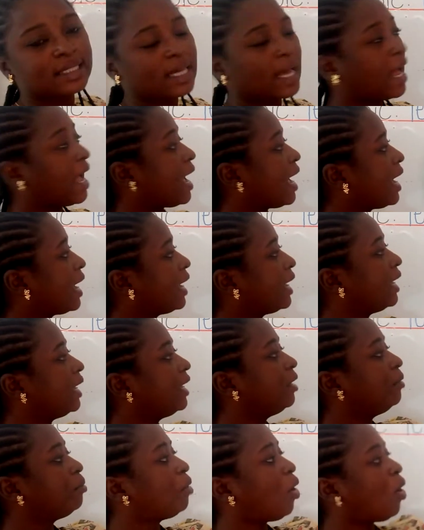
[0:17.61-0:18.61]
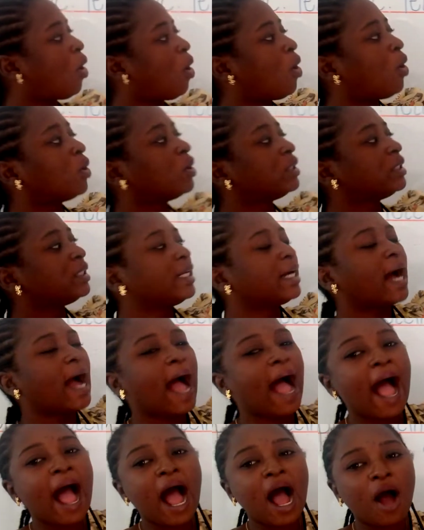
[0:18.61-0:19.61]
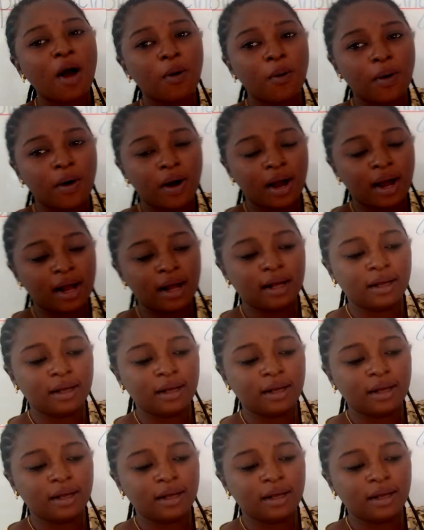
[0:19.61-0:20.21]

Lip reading: time on the hour.